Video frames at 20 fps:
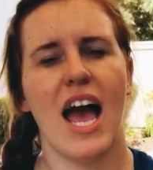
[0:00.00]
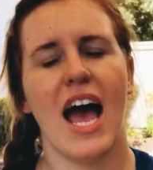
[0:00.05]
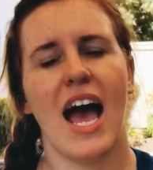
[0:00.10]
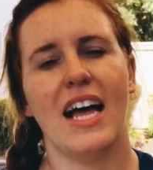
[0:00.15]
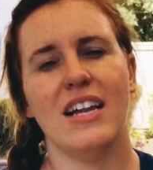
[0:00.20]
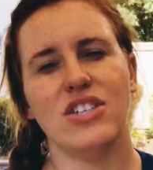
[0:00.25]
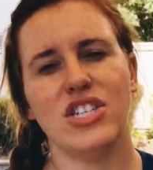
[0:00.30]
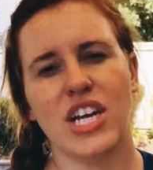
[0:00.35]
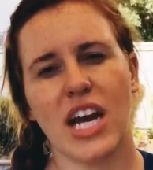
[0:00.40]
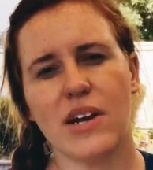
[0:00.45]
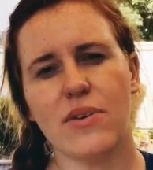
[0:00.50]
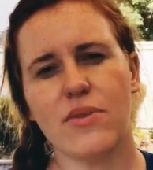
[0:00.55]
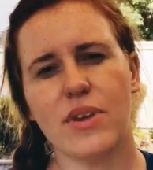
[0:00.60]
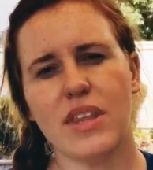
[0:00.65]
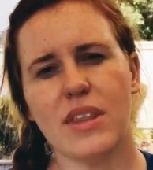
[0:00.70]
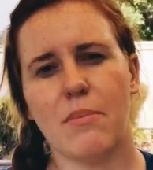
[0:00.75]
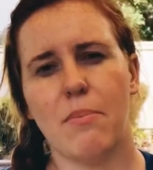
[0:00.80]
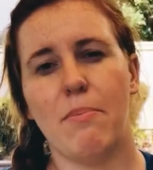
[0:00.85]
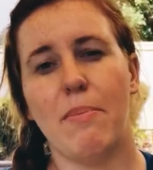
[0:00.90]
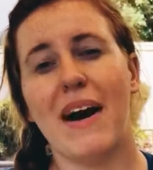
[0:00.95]
And generally
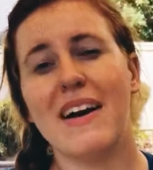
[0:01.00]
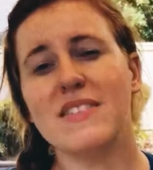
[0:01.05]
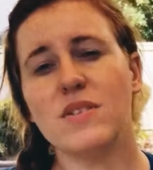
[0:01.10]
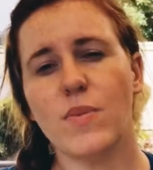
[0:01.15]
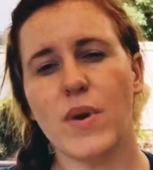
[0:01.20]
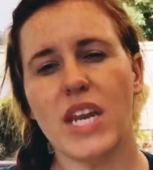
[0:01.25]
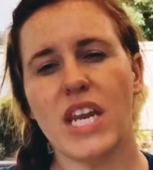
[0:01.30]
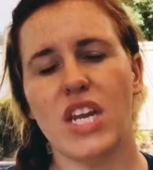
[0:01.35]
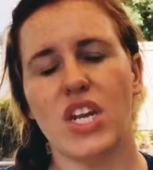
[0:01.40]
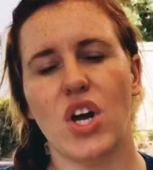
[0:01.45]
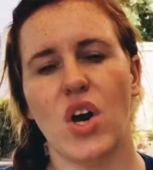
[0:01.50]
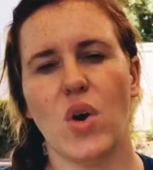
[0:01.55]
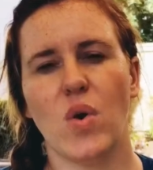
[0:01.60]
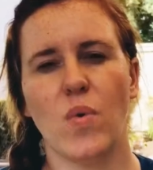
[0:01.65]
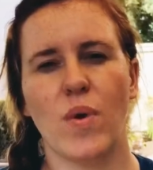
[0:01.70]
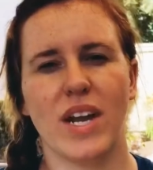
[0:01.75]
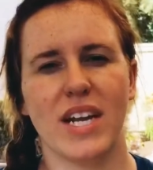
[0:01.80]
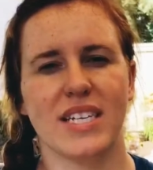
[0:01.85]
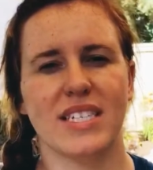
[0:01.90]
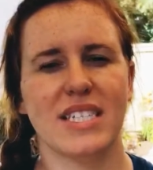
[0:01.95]
the best way to know
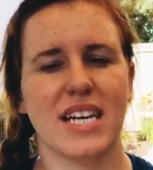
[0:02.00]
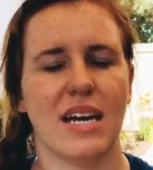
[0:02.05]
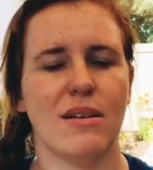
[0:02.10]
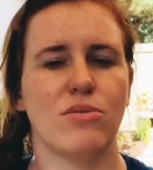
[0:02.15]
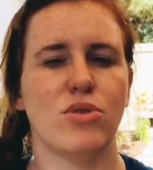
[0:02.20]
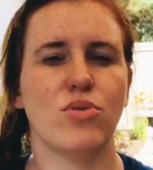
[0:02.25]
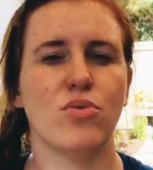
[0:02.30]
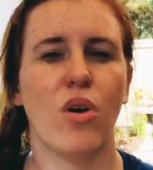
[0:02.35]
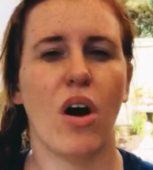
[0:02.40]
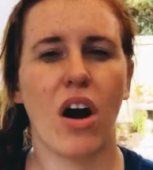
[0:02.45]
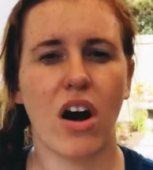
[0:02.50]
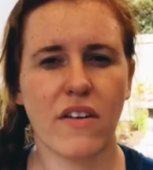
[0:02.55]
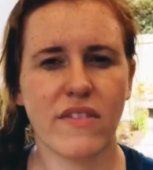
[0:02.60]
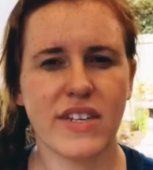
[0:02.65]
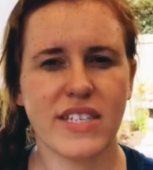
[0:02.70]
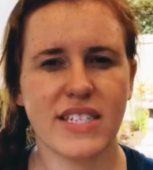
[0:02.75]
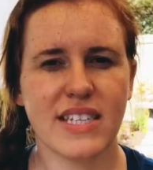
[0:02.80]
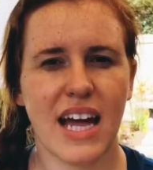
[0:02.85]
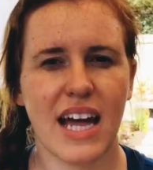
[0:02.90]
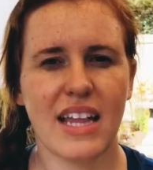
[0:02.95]
when it is time to
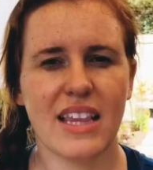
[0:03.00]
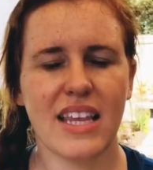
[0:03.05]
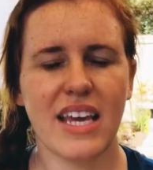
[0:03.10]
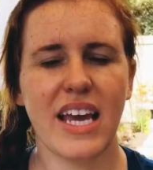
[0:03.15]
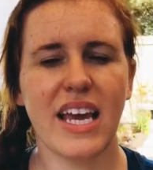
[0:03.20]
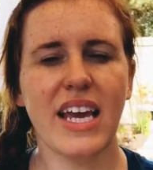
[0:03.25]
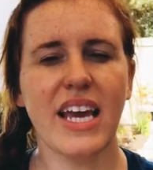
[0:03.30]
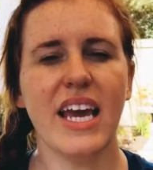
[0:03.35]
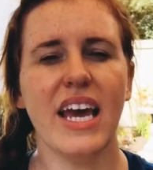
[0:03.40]
harvest that leek